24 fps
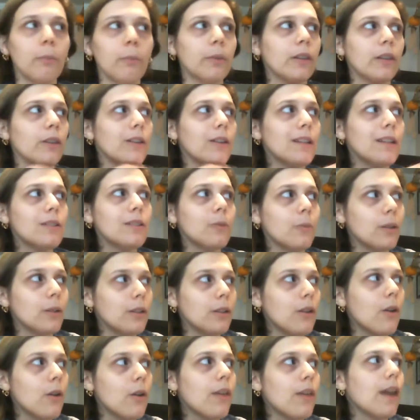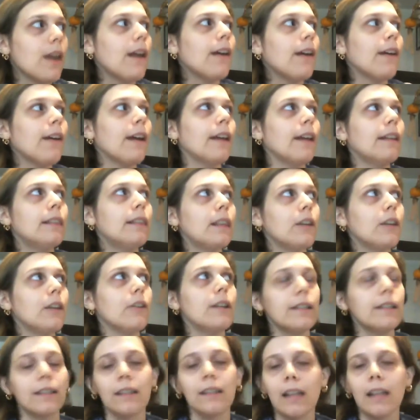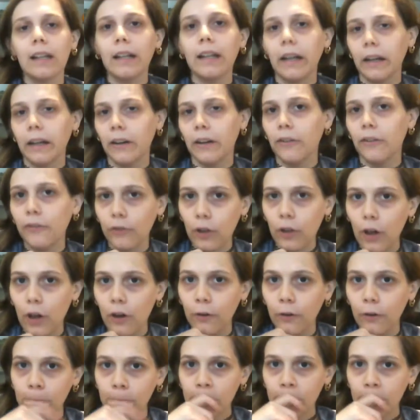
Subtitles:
But there is a window there, and there is a lot of airflow,